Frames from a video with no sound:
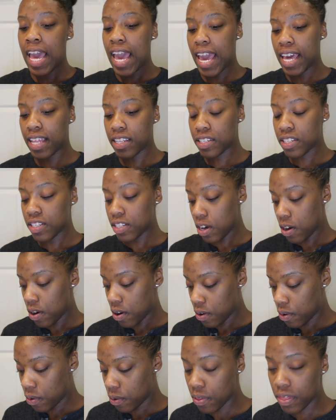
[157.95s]
And
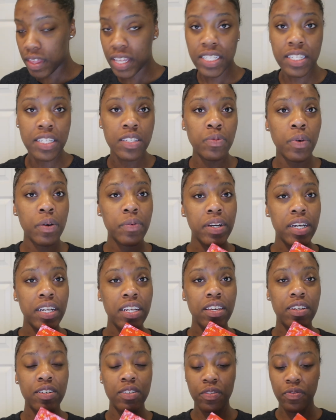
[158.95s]
so this is what we're
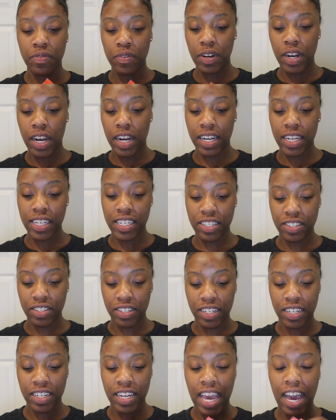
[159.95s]
going to use for our
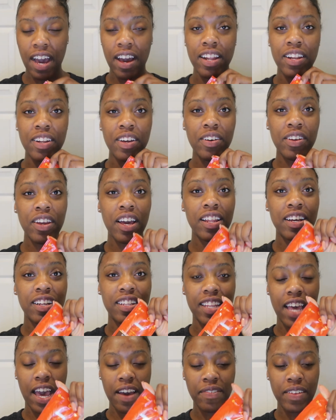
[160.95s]
conditioner. Now I know y'all
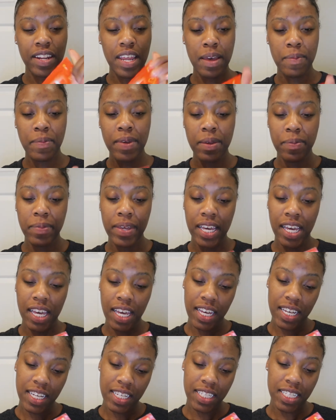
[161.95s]
are laughing at me
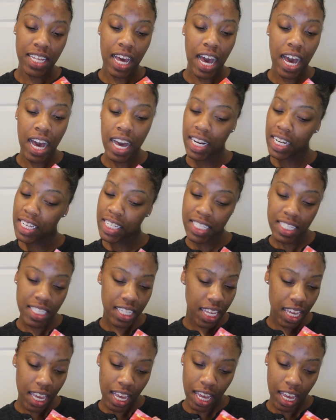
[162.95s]
because
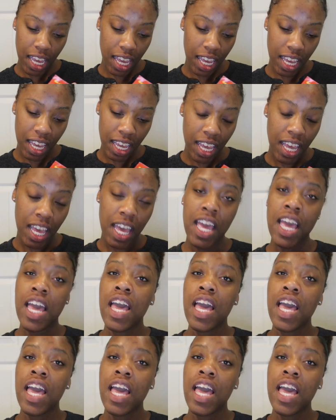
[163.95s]
honestly